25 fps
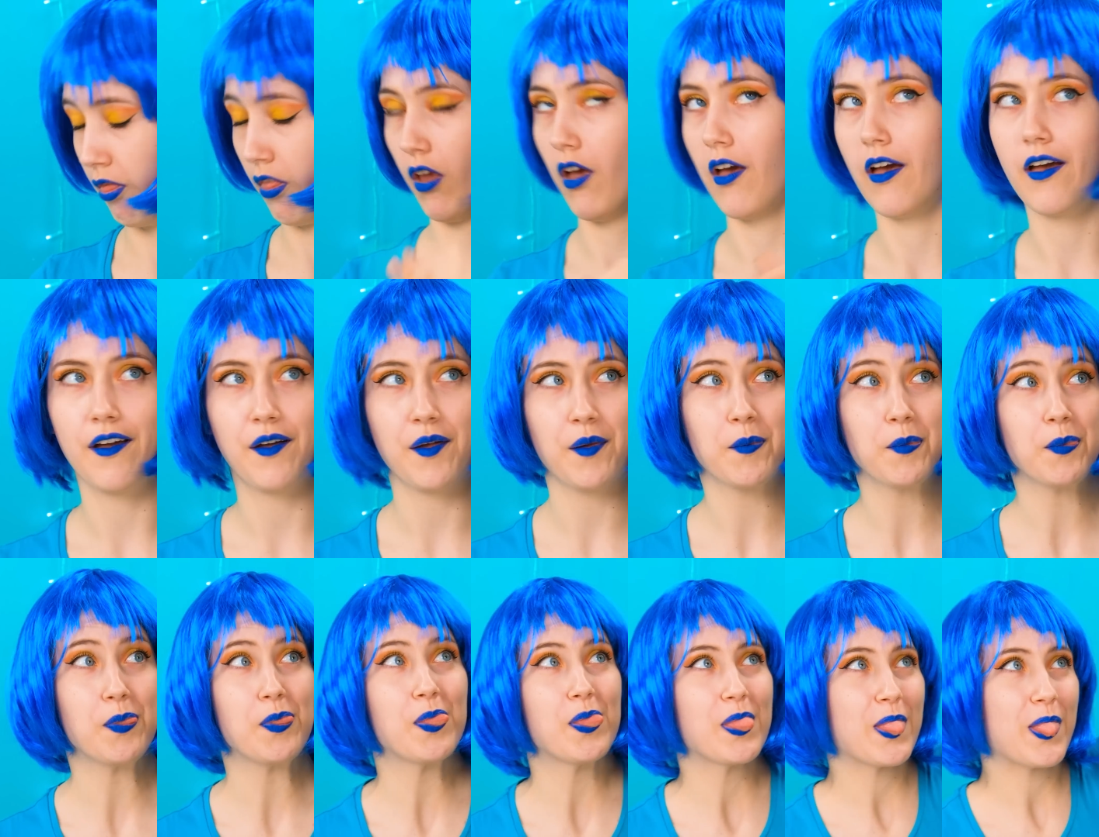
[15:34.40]
Time
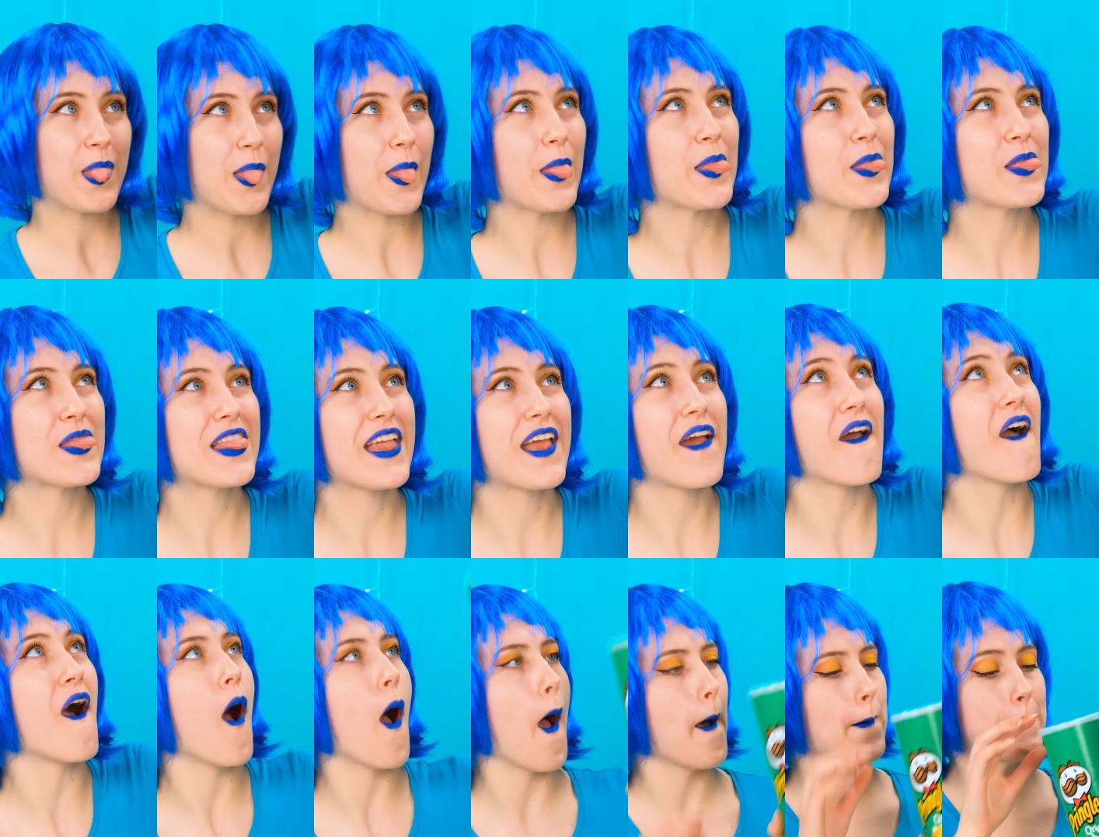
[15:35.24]
for me to eat all these
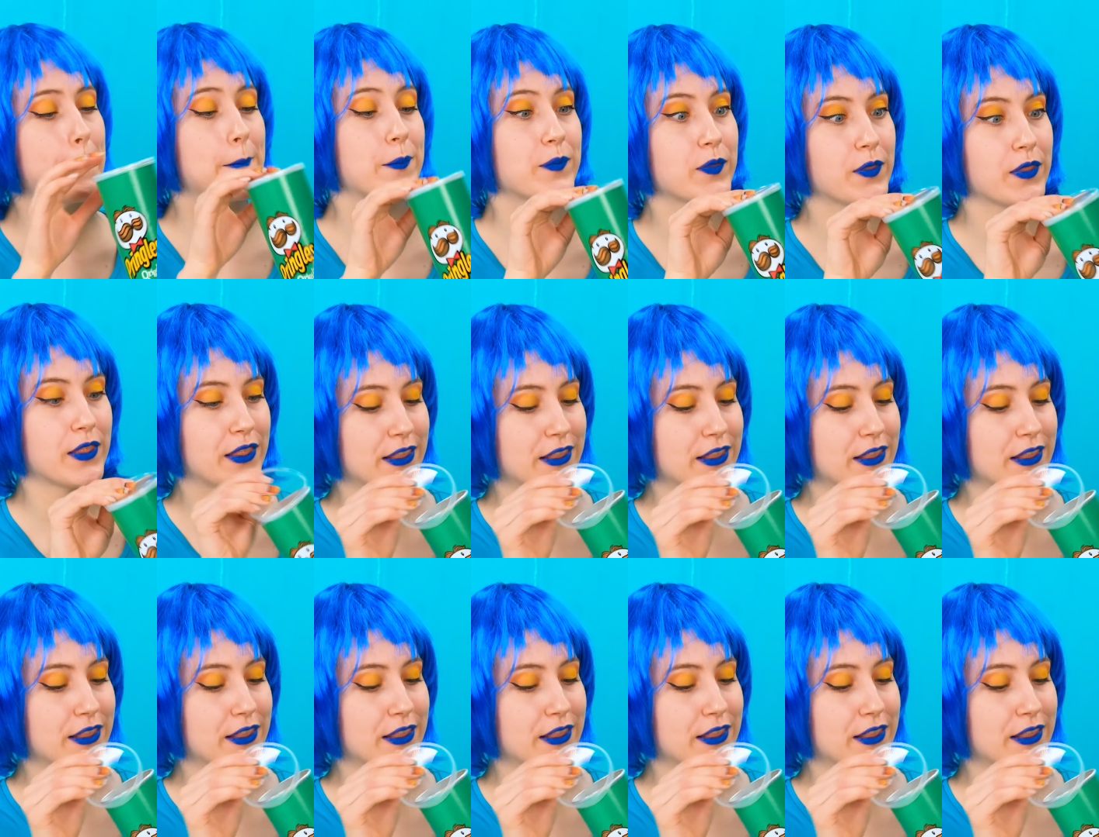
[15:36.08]
treats.